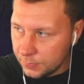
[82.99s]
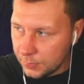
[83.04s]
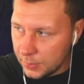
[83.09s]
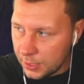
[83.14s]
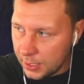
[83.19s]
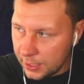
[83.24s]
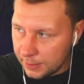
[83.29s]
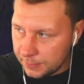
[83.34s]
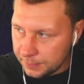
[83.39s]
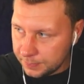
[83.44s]

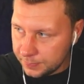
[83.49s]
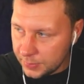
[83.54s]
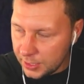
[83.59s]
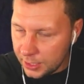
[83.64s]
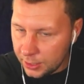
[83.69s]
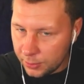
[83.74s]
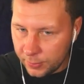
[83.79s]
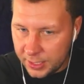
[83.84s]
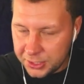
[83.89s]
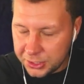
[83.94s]
um,
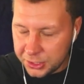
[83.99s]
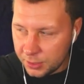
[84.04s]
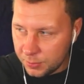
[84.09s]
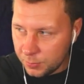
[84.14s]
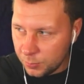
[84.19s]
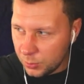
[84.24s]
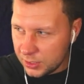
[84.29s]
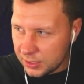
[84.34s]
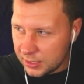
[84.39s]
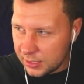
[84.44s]
iteration
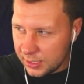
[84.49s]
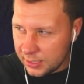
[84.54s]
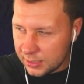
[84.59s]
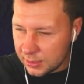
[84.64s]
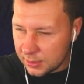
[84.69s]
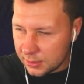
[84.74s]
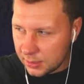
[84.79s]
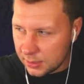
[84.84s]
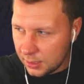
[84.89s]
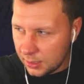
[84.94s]
was
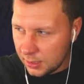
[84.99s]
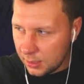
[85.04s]
this